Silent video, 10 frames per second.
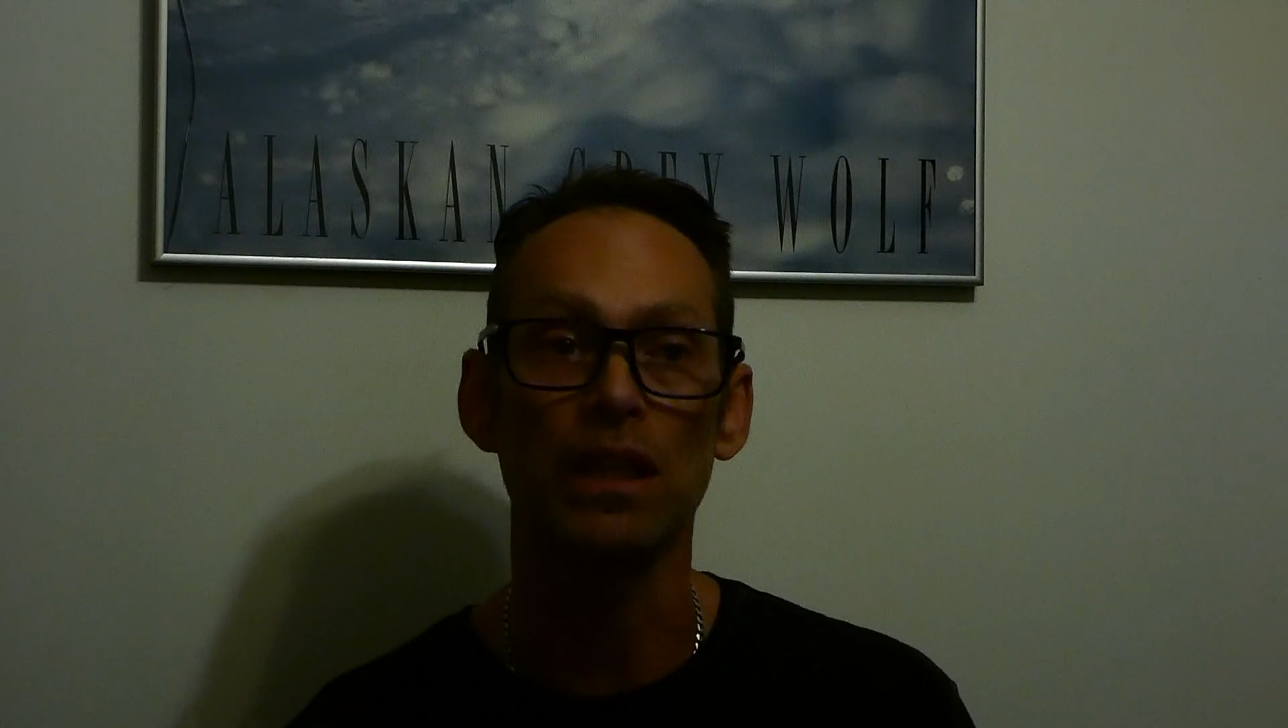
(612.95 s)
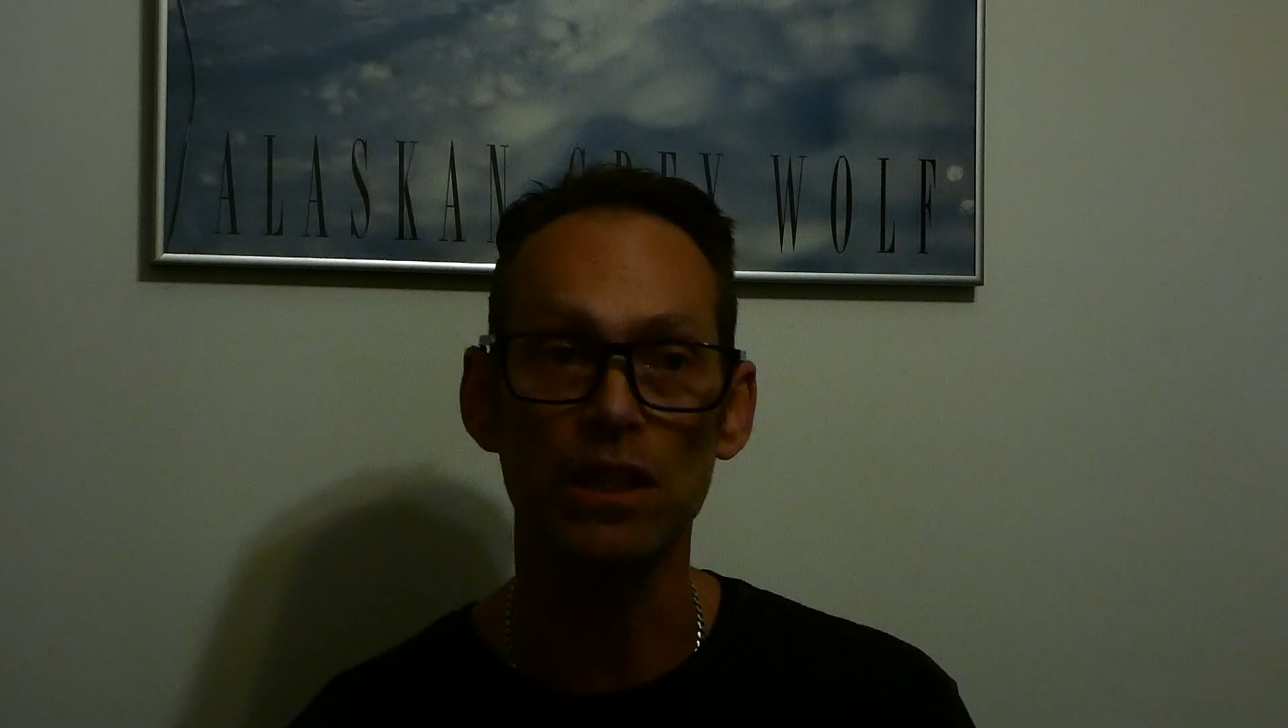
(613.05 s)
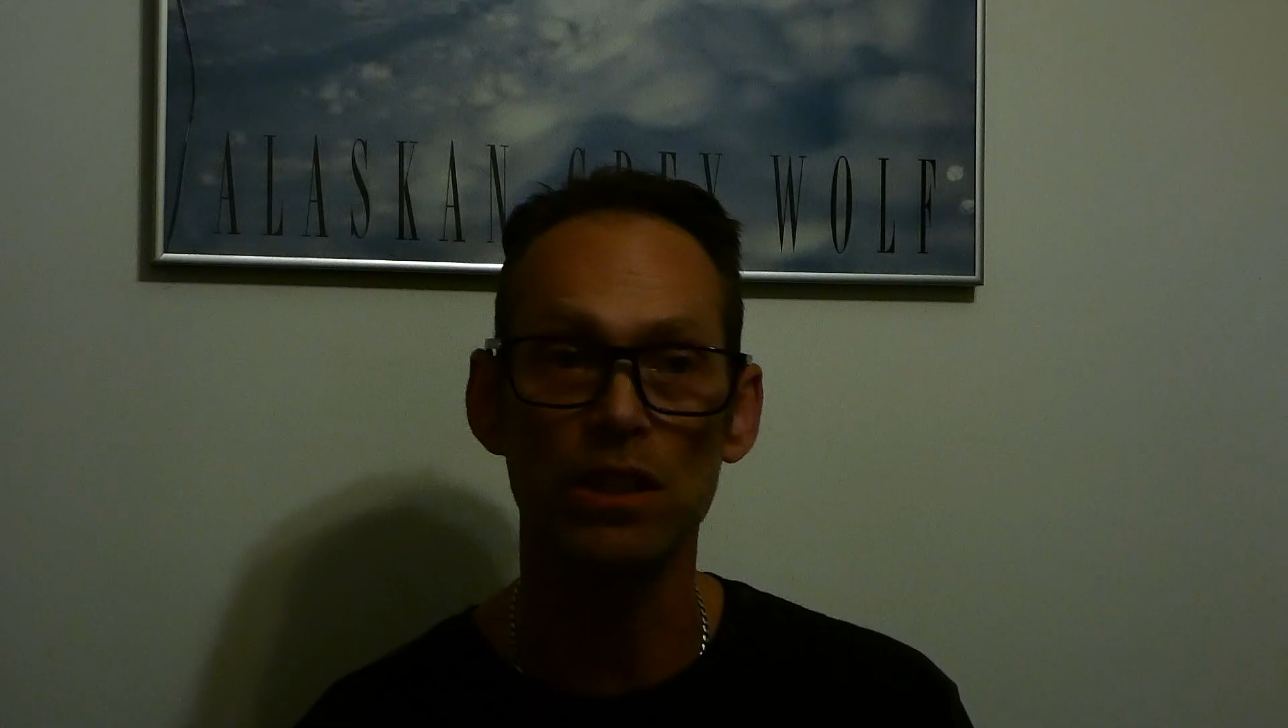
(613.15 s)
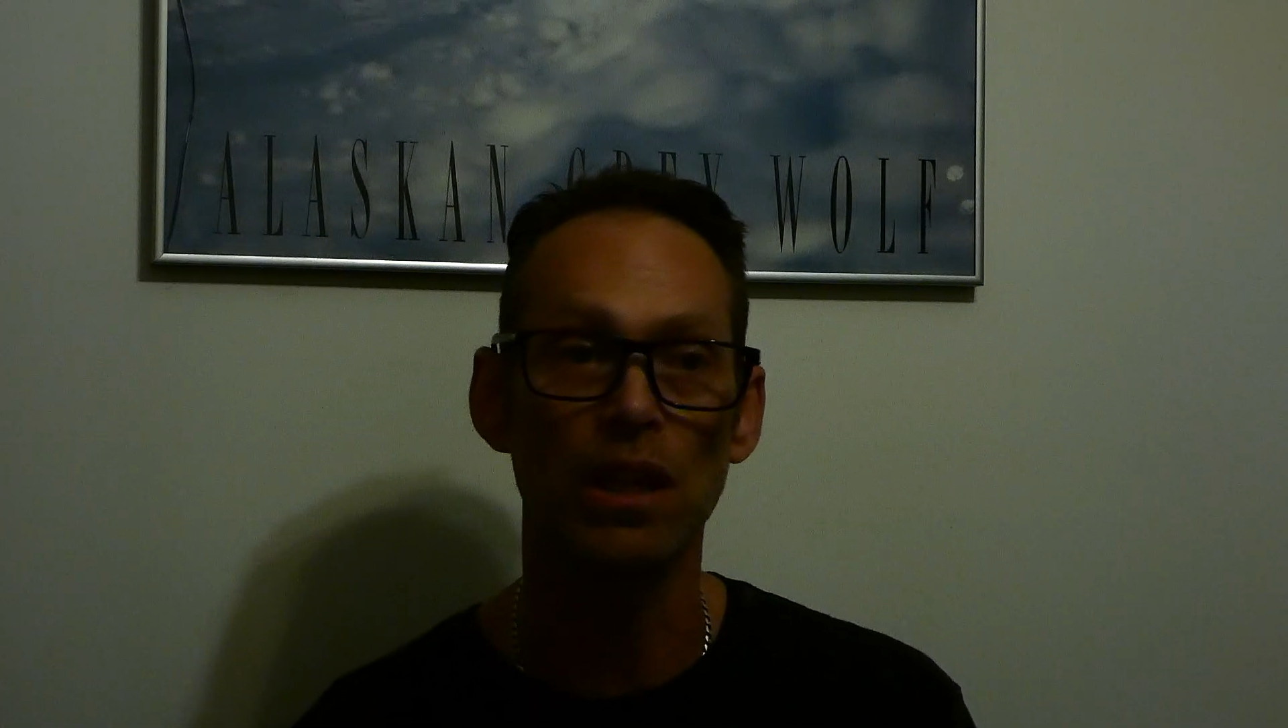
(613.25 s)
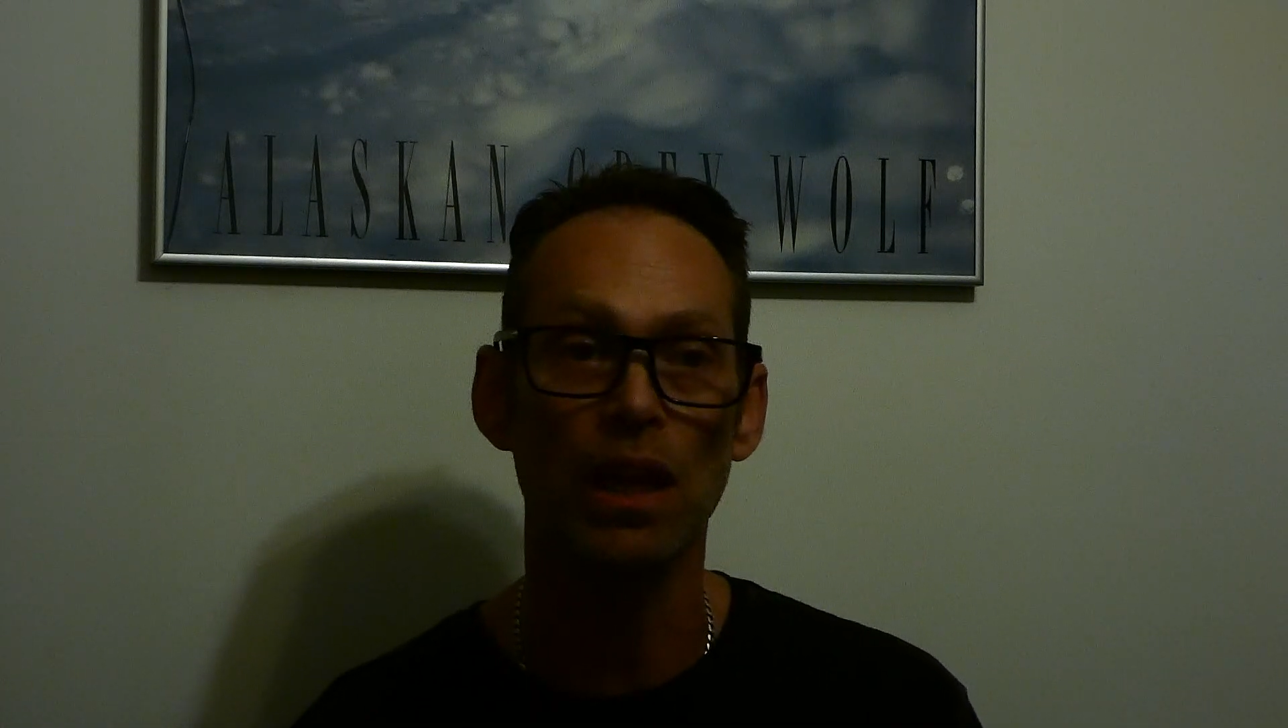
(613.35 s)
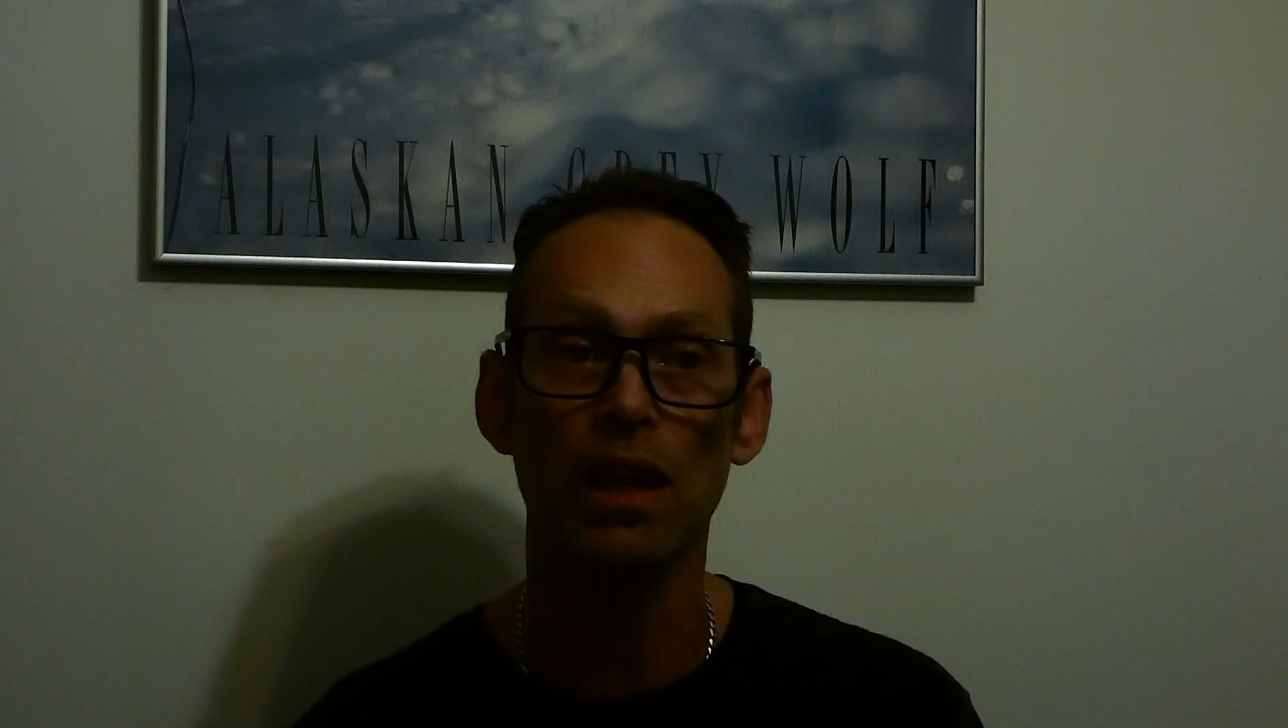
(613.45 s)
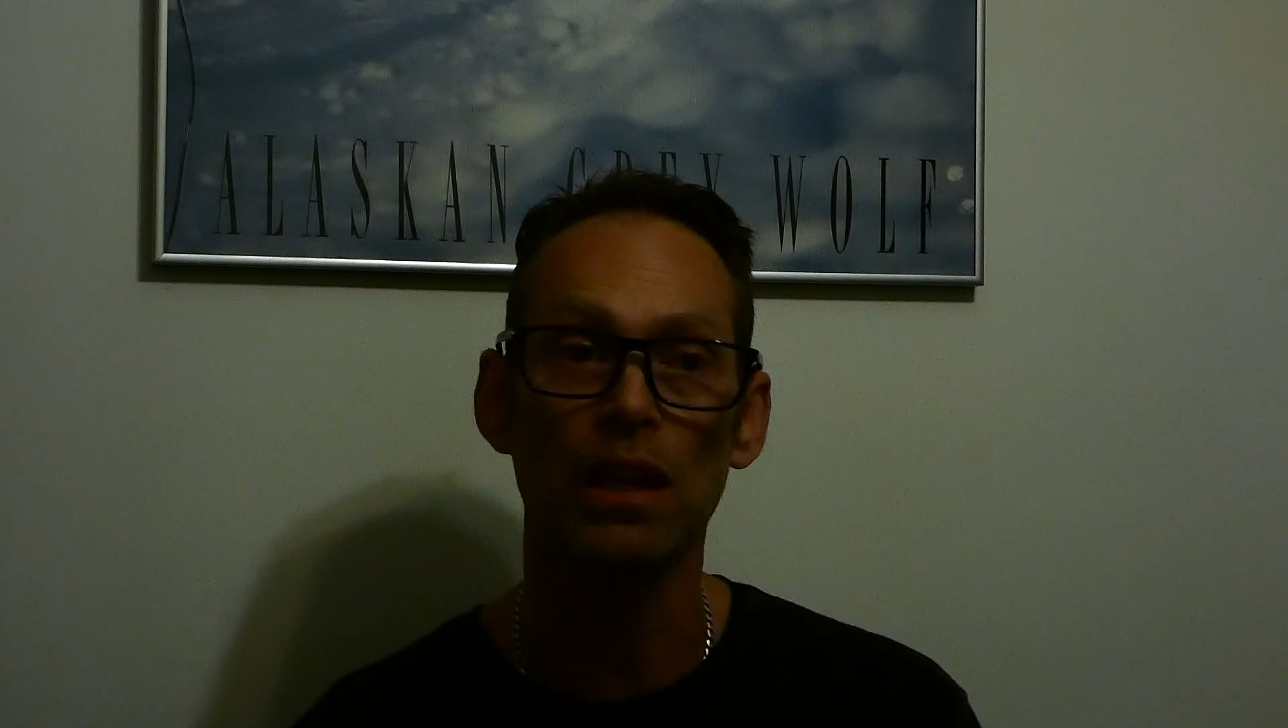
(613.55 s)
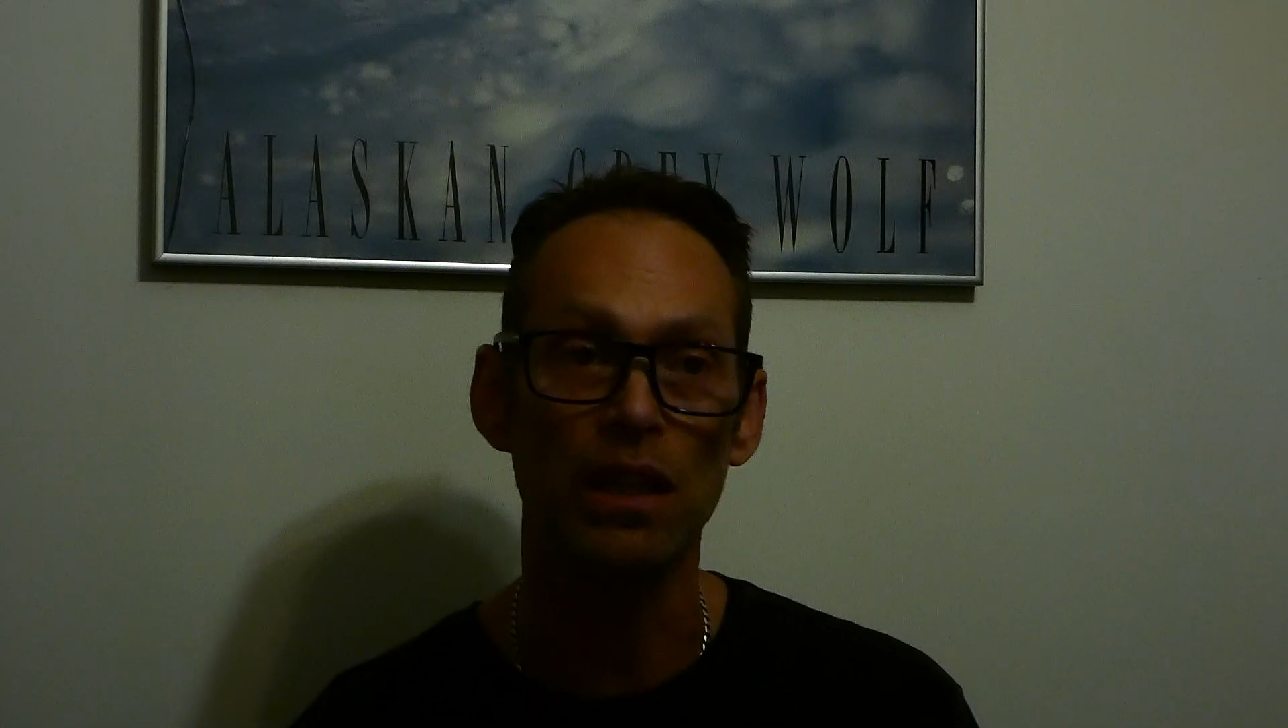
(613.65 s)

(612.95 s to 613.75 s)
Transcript: each day,